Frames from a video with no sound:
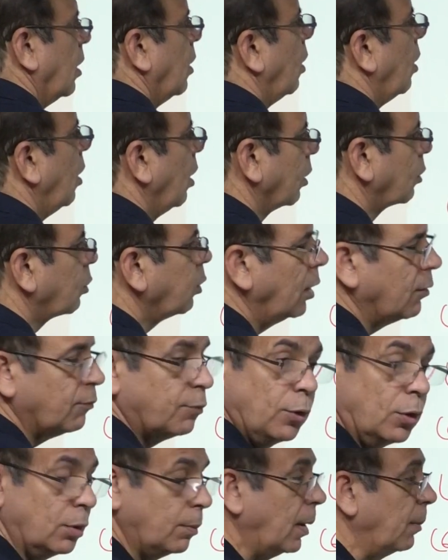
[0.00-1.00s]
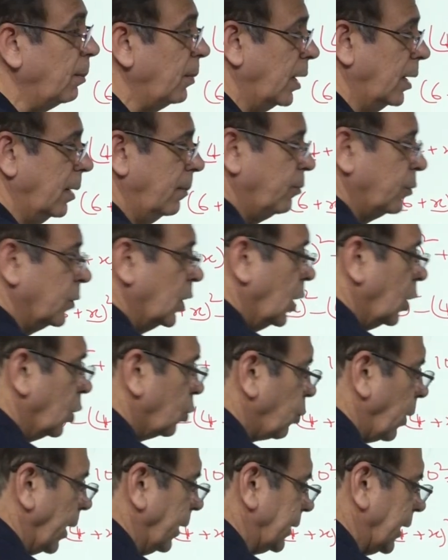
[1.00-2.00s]
Also, if you remember,
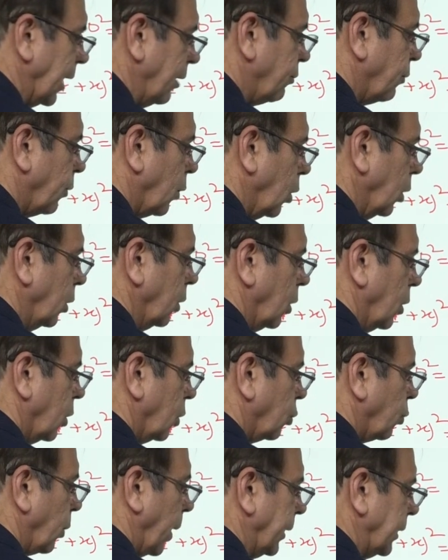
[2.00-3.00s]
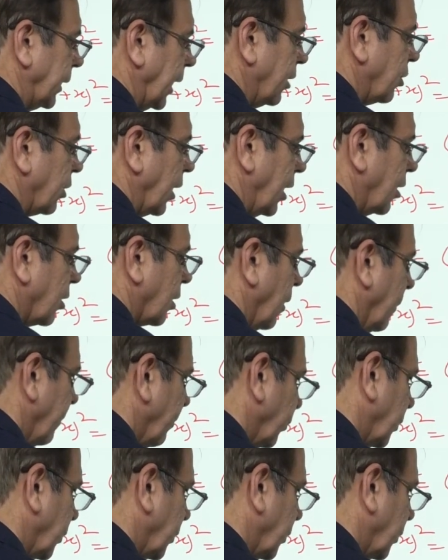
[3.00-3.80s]
24, 26,